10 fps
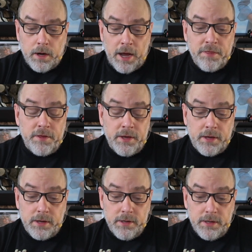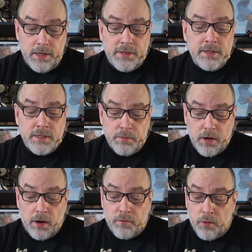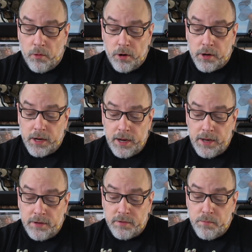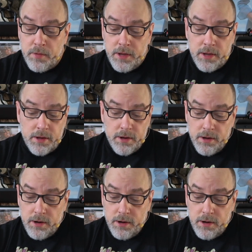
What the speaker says: I think he did some cover work, and to me,